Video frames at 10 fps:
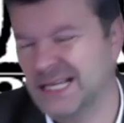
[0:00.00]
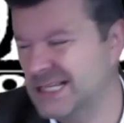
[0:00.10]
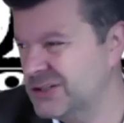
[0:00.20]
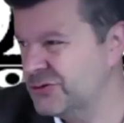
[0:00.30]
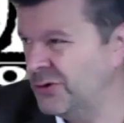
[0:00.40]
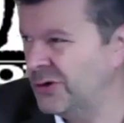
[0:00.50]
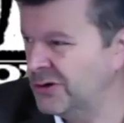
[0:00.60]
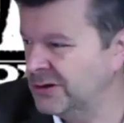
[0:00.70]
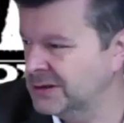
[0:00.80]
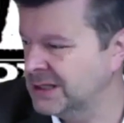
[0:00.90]
That's
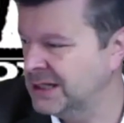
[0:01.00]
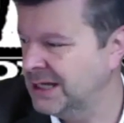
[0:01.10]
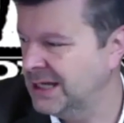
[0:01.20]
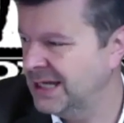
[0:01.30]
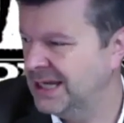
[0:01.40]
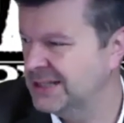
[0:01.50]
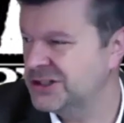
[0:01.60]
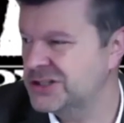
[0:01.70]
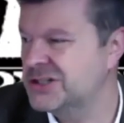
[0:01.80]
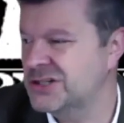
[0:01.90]
wrong.
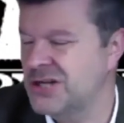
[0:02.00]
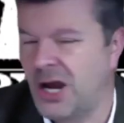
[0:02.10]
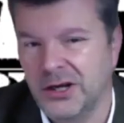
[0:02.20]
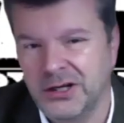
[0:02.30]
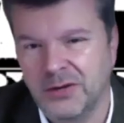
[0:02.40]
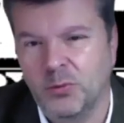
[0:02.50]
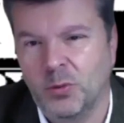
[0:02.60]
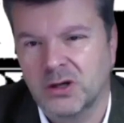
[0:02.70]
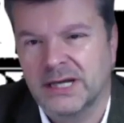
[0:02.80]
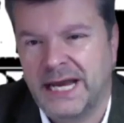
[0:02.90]
Just
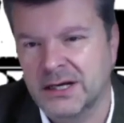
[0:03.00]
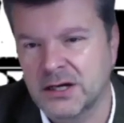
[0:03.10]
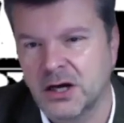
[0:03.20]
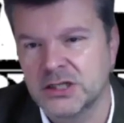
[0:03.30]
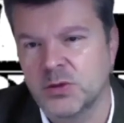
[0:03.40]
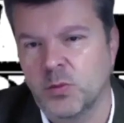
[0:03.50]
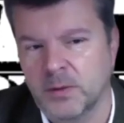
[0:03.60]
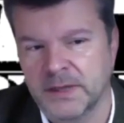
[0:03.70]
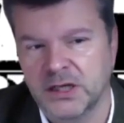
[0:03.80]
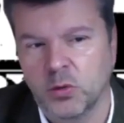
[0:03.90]
what kind of card you want
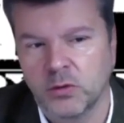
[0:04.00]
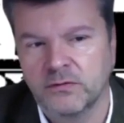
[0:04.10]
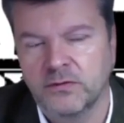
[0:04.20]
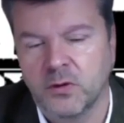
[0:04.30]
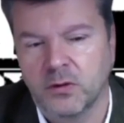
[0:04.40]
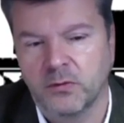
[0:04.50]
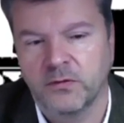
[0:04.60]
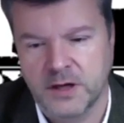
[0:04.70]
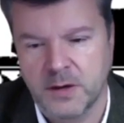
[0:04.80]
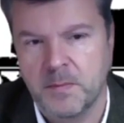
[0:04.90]
to be going for
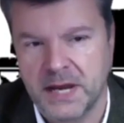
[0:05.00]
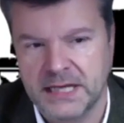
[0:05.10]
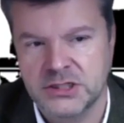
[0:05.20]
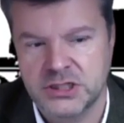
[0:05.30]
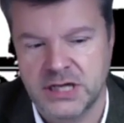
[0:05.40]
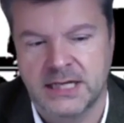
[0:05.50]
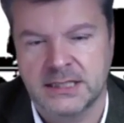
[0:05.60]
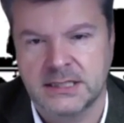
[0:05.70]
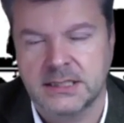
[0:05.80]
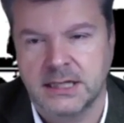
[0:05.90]
your best
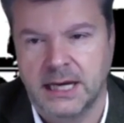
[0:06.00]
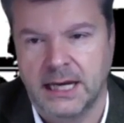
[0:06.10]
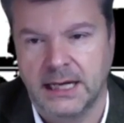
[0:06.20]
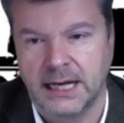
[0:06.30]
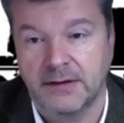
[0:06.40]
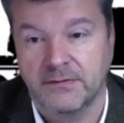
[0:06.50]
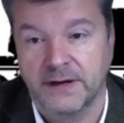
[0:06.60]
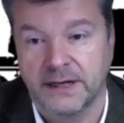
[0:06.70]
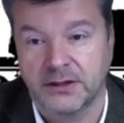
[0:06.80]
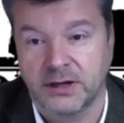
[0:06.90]
chance at
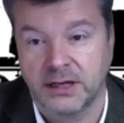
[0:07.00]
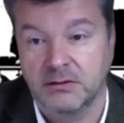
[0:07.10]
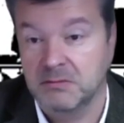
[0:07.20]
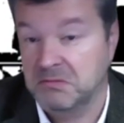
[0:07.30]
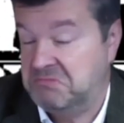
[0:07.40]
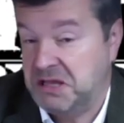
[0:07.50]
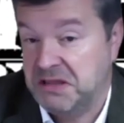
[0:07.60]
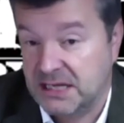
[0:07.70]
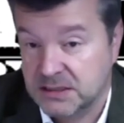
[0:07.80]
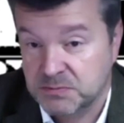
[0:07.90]
victory. And
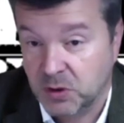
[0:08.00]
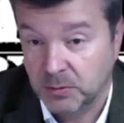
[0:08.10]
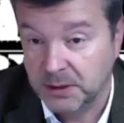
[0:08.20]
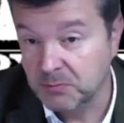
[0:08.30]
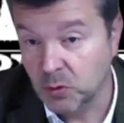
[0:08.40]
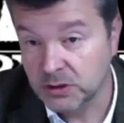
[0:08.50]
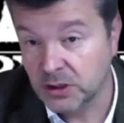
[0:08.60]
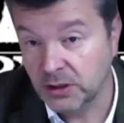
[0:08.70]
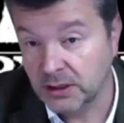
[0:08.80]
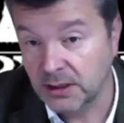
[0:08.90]
that's probably more
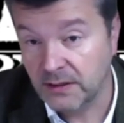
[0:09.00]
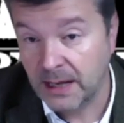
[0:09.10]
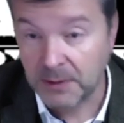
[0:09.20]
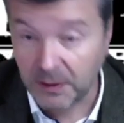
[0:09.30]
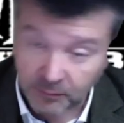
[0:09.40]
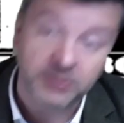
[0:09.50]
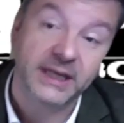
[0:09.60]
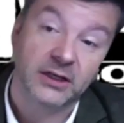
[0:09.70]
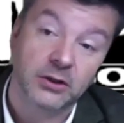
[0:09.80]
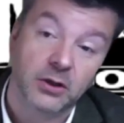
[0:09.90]
down to them having played
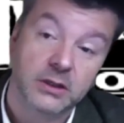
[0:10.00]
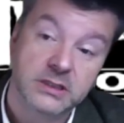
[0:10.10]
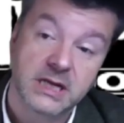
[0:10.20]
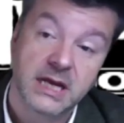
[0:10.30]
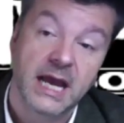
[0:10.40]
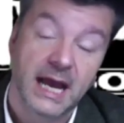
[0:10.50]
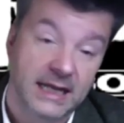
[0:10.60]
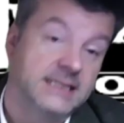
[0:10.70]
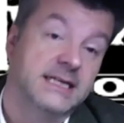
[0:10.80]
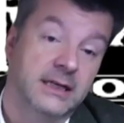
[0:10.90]
it lots and
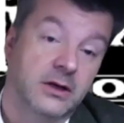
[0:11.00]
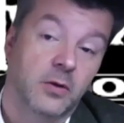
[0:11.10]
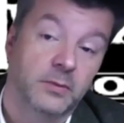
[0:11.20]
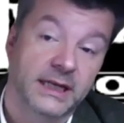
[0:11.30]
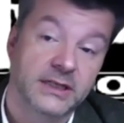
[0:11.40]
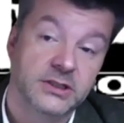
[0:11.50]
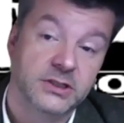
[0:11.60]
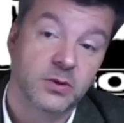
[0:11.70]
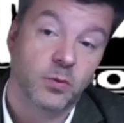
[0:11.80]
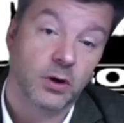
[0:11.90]
seen combinations
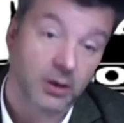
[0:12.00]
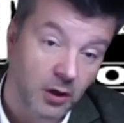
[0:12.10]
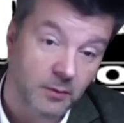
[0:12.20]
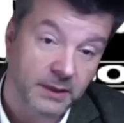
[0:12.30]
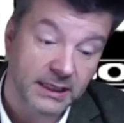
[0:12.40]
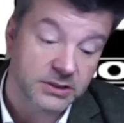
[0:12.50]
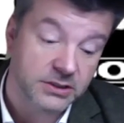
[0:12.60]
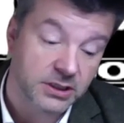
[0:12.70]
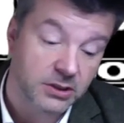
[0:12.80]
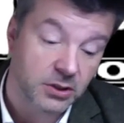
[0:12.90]
that work, combinations
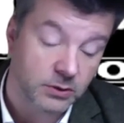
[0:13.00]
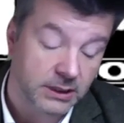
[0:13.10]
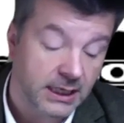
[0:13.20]
that don't.